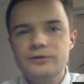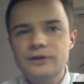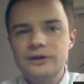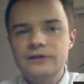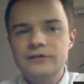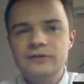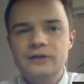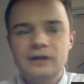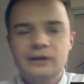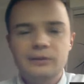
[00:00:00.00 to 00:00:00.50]

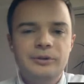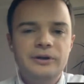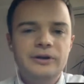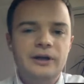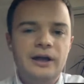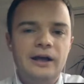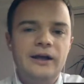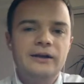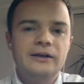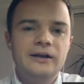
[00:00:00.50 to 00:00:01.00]
development
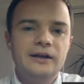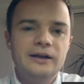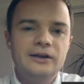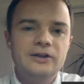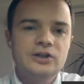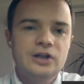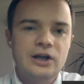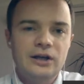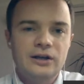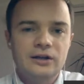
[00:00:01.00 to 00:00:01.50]
and
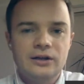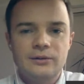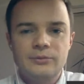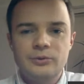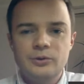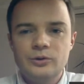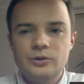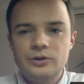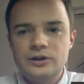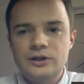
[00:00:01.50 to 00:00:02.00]
agile
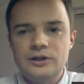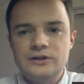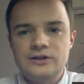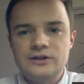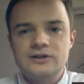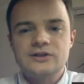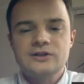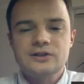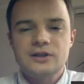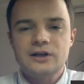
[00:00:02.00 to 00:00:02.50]
community as it
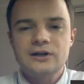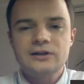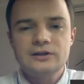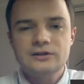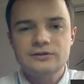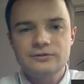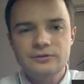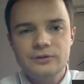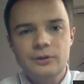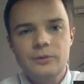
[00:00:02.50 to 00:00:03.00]
started
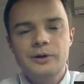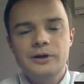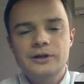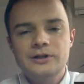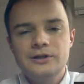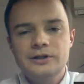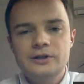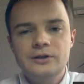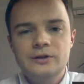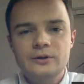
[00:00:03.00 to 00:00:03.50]
from IT,
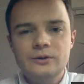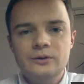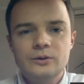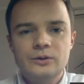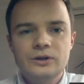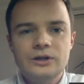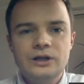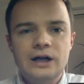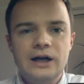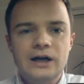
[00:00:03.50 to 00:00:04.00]

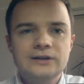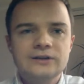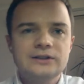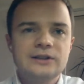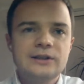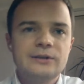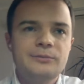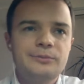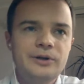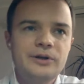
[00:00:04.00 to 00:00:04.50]
or are
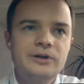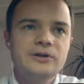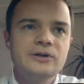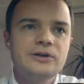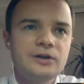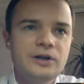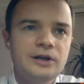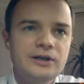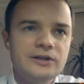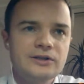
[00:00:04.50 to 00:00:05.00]
they
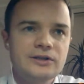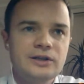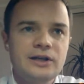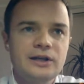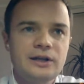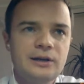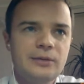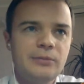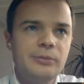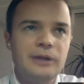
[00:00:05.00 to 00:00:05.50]
bigger and they
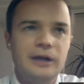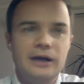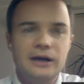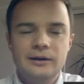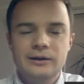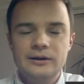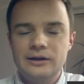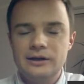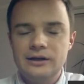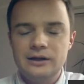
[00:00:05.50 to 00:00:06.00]
apply
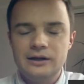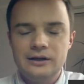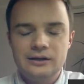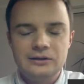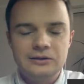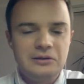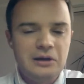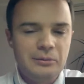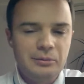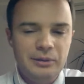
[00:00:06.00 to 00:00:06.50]

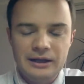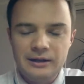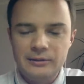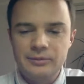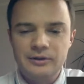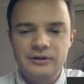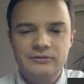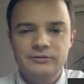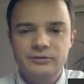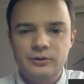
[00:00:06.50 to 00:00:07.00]

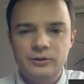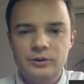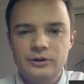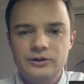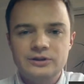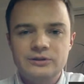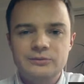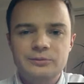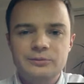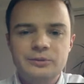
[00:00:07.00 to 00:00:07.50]
applicable for
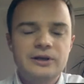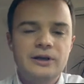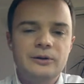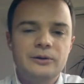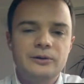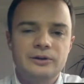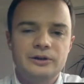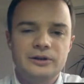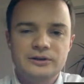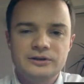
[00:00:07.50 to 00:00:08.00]
the big
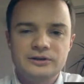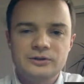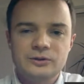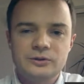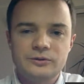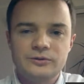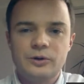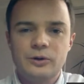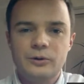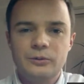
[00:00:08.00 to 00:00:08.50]
audience of
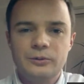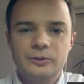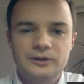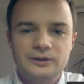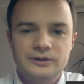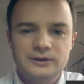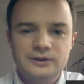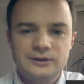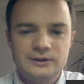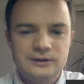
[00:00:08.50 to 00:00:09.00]
companies?